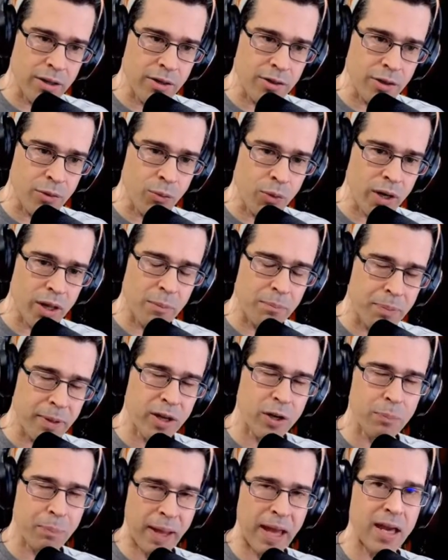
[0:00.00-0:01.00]
one of the
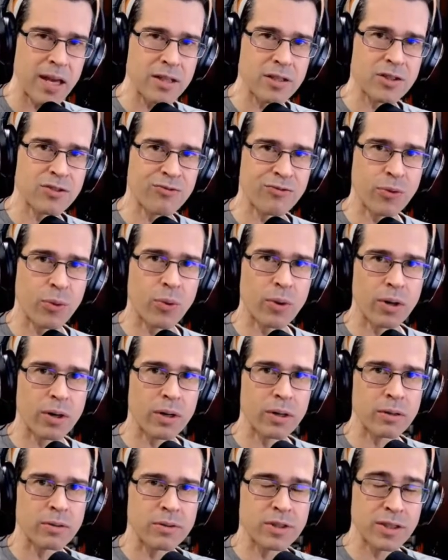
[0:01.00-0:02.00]
bigger pains
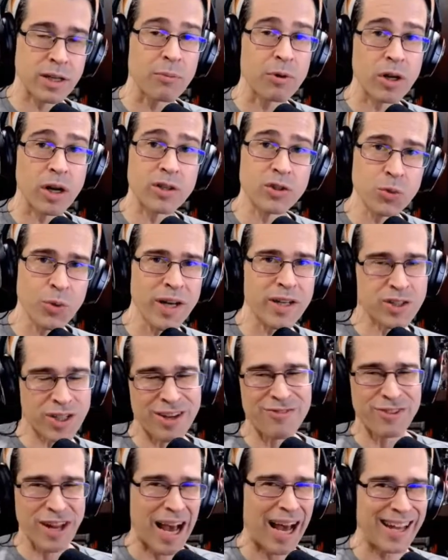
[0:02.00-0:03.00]
for someone on Twitch,
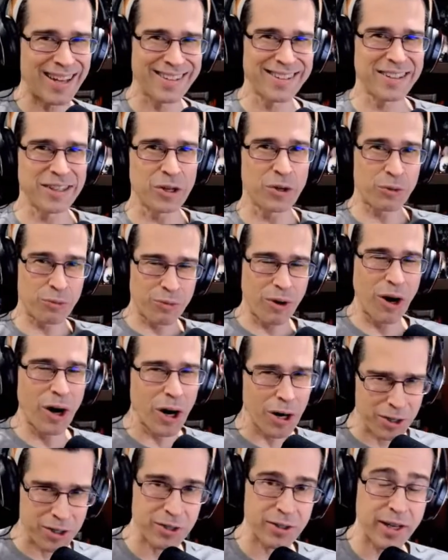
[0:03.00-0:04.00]
if not,
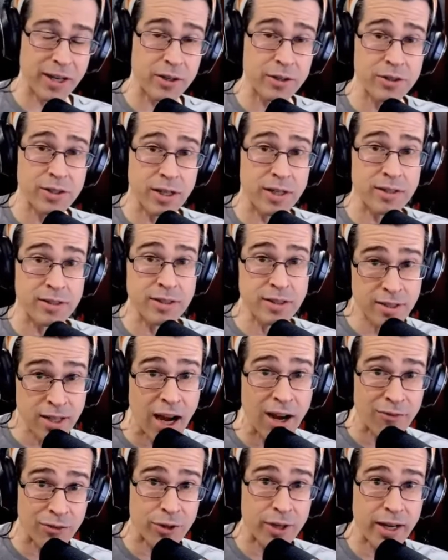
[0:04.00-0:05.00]
all creators, is
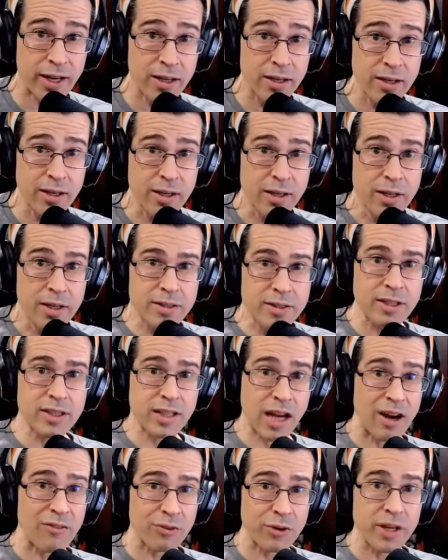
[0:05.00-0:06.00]
discovery.
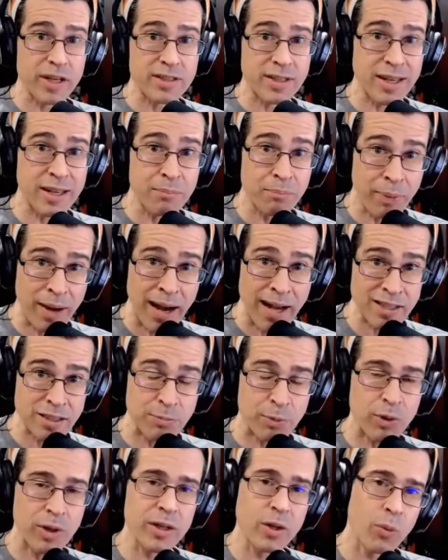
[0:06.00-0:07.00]
Discovery is
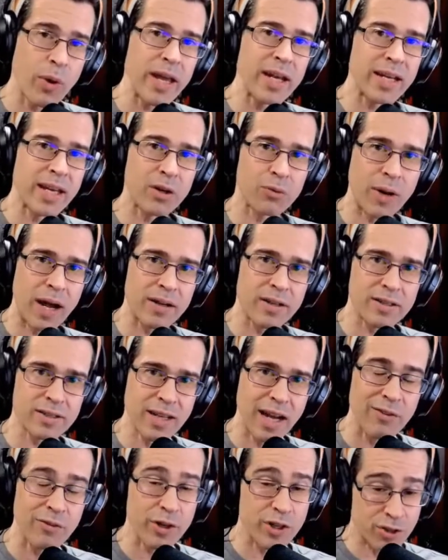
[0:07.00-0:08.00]
impossible. And the way to get around
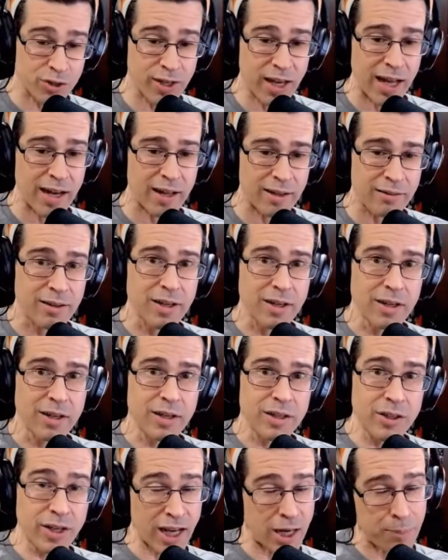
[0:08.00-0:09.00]
discovery is you gotta
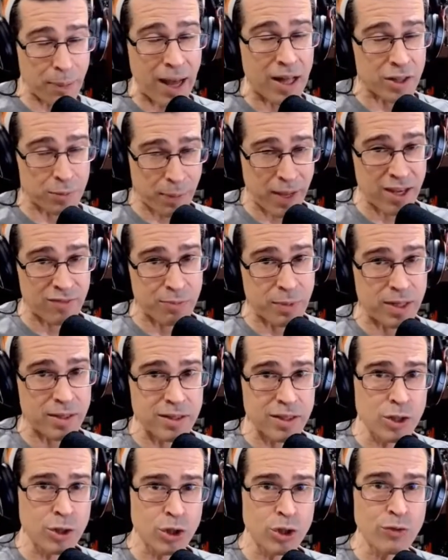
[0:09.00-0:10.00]
pound the pavement.
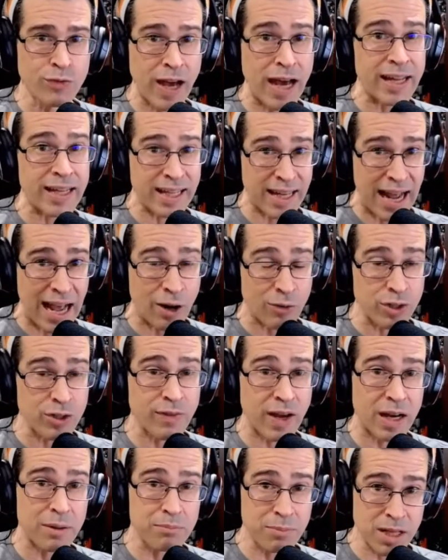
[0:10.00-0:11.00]
You've got to get out and you've got
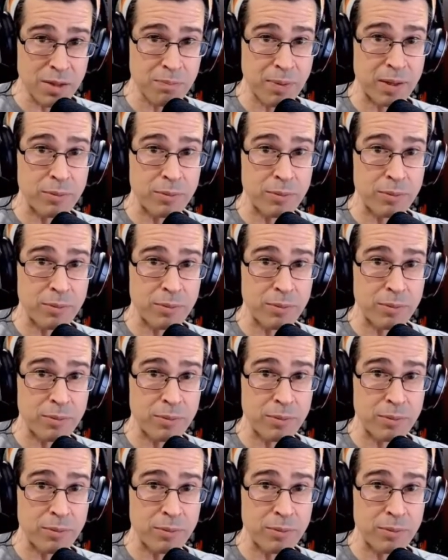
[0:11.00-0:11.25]
to meet people.